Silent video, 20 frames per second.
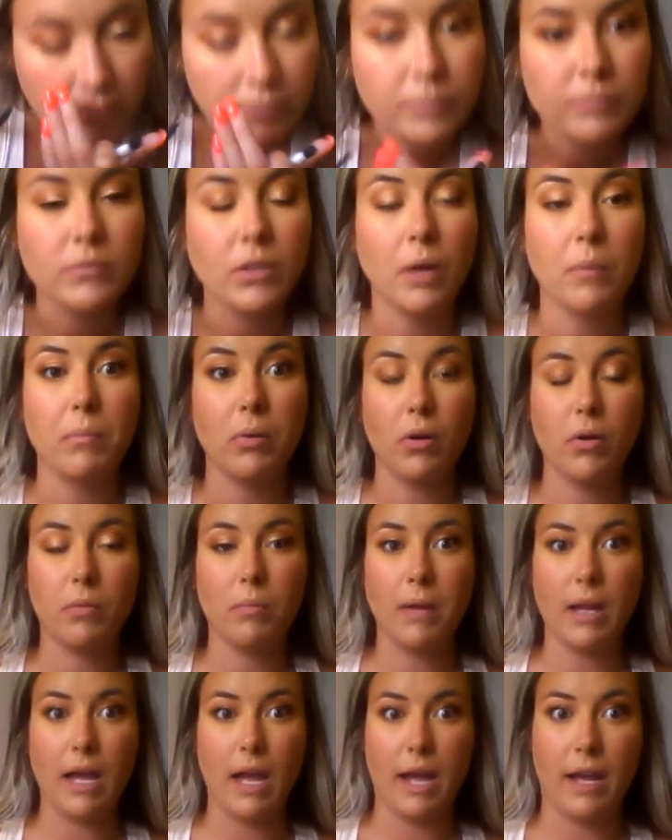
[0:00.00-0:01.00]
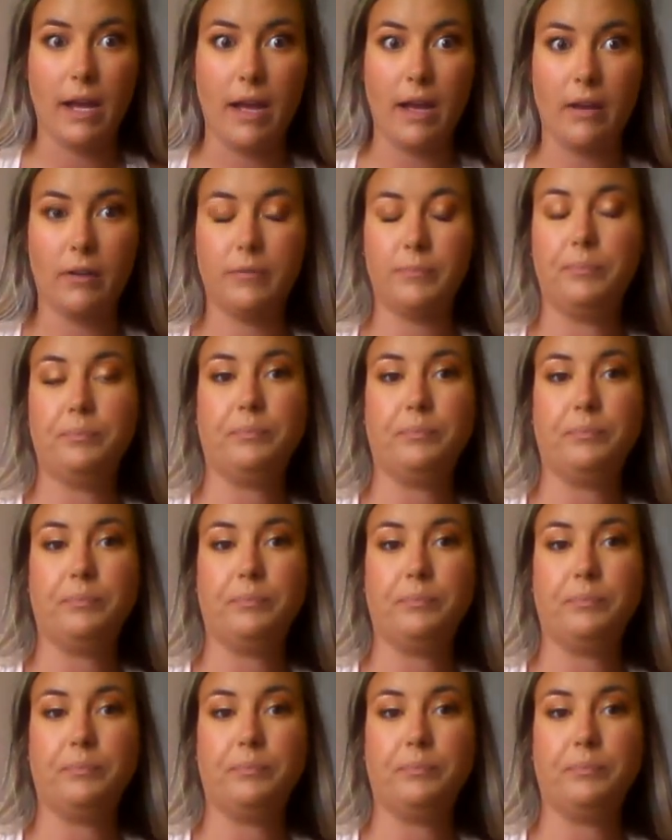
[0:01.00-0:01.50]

Gonna poke my eye out.